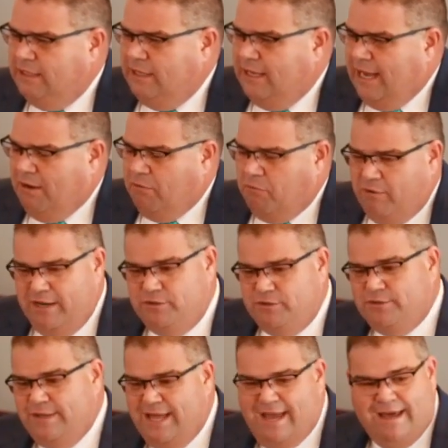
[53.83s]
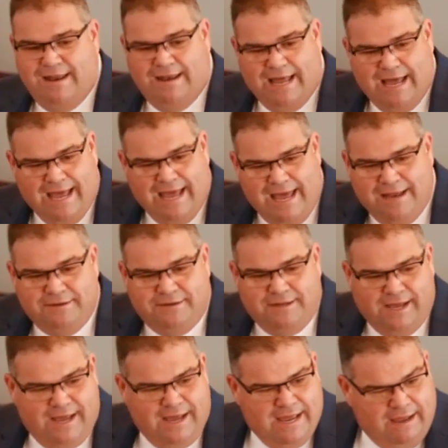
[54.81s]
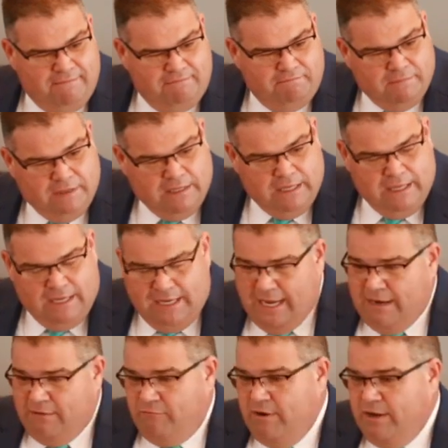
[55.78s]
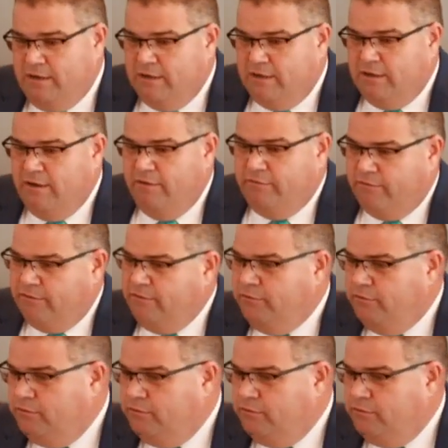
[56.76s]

I wish that I had time and we could go through